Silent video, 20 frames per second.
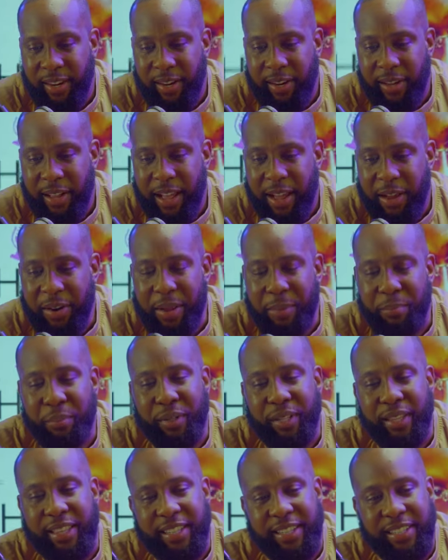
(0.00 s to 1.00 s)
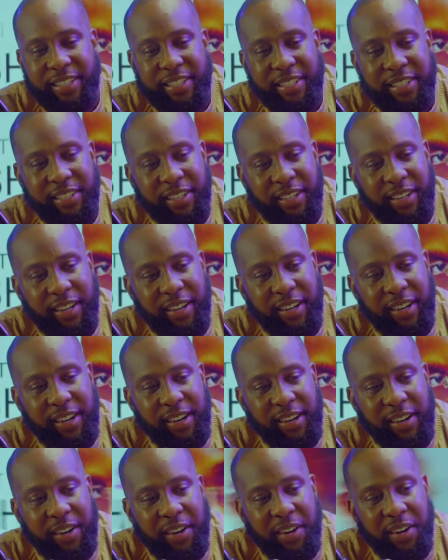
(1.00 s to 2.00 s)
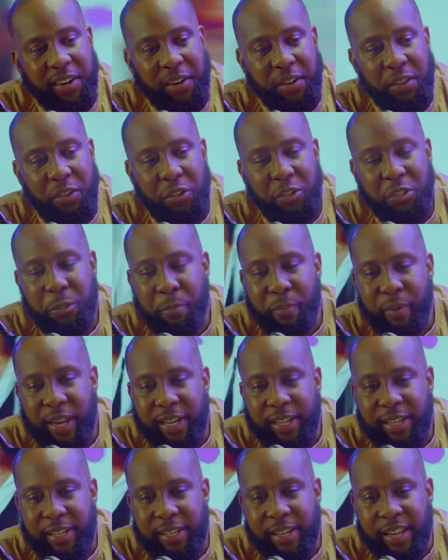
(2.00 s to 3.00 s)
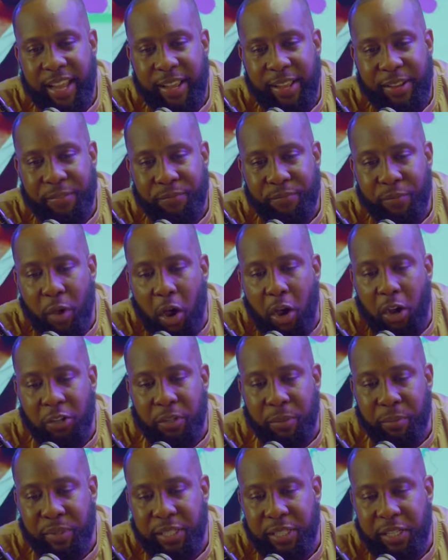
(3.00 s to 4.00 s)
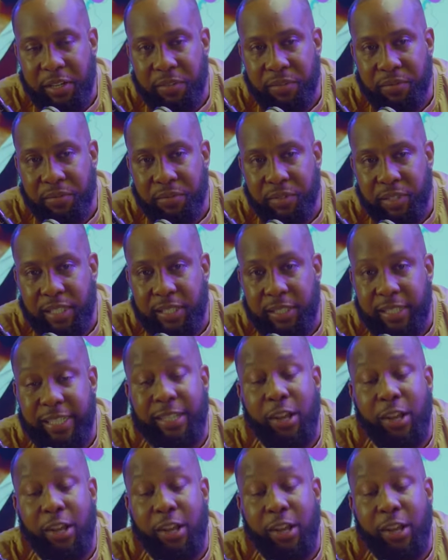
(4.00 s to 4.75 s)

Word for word: how do I put this? You spend hundred percent of the